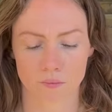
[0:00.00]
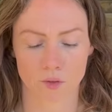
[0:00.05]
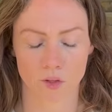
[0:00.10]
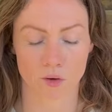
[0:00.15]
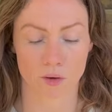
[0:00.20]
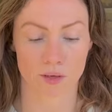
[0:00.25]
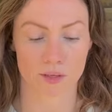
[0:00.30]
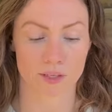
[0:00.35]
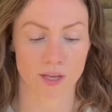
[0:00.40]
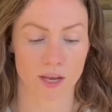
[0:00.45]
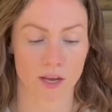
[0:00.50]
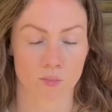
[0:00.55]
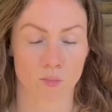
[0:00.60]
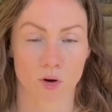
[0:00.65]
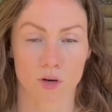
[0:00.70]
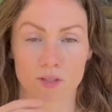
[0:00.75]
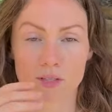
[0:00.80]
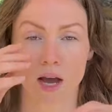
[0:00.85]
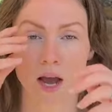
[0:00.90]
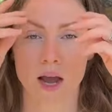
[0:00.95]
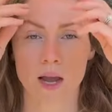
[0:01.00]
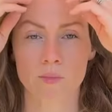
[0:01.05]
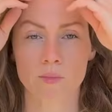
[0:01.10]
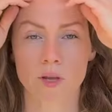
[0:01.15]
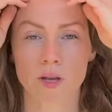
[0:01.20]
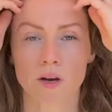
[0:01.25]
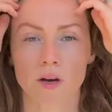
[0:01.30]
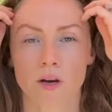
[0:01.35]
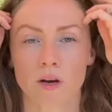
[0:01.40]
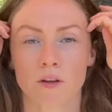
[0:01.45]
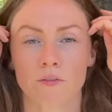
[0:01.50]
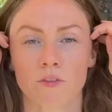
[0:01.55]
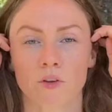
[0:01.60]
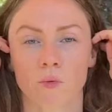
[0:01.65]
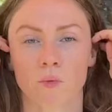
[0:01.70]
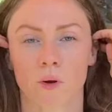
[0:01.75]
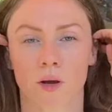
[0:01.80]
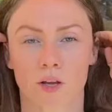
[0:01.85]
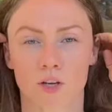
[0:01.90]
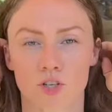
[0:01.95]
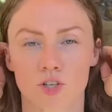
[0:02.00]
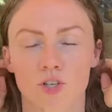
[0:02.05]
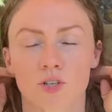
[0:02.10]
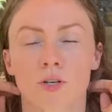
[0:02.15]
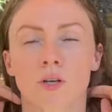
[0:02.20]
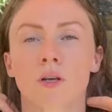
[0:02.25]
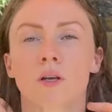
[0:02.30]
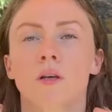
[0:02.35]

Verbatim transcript: You can take more time here if you wish